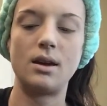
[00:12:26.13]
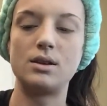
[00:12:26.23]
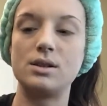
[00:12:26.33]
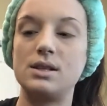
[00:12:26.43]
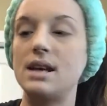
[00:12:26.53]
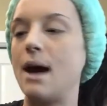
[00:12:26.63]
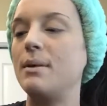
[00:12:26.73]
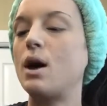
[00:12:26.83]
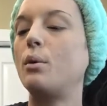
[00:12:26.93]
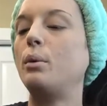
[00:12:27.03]
Just dab
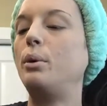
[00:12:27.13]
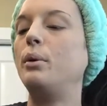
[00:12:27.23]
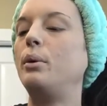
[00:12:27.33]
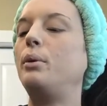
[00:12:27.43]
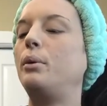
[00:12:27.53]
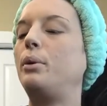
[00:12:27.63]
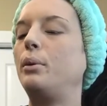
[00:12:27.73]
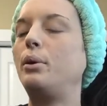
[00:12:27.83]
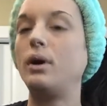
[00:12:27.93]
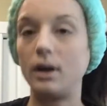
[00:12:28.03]
it.
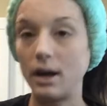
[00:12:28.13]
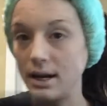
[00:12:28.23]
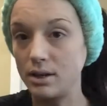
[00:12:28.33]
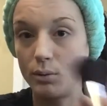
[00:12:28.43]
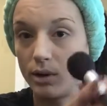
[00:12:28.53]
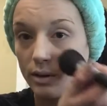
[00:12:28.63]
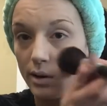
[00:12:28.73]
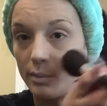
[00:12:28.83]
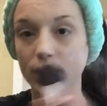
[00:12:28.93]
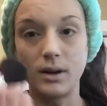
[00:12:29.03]
I don't want a
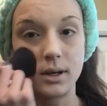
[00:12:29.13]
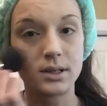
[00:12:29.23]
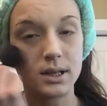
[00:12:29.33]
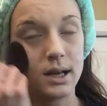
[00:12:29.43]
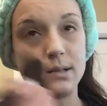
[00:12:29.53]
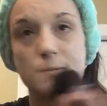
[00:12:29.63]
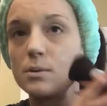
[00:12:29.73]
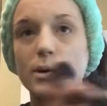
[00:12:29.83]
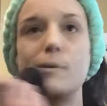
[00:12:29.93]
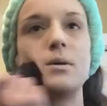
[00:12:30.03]
lot of product. I
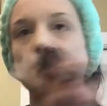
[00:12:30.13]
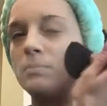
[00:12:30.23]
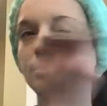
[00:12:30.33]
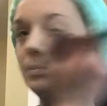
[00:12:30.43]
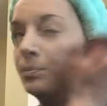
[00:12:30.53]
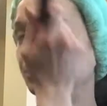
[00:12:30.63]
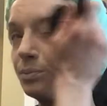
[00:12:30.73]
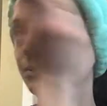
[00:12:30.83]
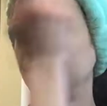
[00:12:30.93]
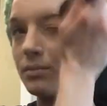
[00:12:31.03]
just want to
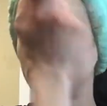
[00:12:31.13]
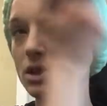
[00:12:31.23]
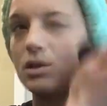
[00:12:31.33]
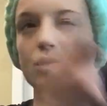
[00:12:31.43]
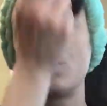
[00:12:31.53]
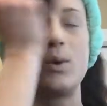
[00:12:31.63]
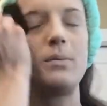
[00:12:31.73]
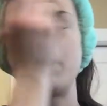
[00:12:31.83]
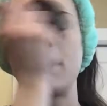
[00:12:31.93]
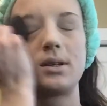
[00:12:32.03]

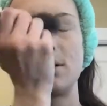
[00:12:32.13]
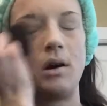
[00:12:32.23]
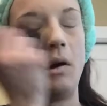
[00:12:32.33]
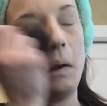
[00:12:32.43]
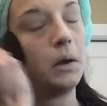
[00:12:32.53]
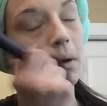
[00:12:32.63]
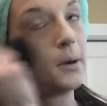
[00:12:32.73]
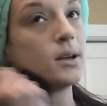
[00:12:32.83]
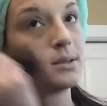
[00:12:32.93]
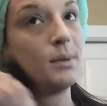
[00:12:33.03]
sweep this all
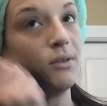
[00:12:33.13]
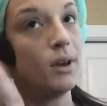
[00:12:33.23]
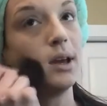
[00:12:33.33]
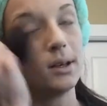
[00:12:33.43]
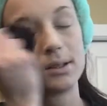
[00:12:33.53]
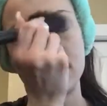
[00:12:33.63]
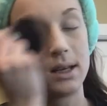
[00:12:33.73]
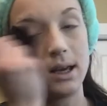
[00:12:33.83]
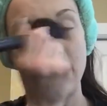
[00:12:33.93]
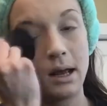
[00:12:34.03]
across my face to
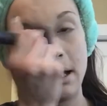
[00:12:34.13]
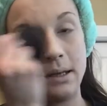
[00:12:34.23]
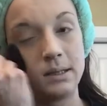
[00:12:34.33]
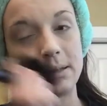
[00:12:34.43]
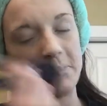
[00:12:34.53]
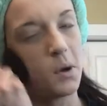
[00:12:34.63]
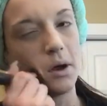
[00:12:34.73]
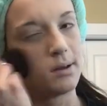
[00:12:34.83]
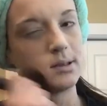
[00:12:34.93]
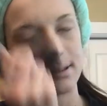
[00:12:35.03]
get any
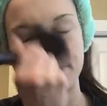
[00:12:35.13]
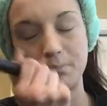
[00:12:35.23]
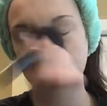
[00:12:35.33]
spots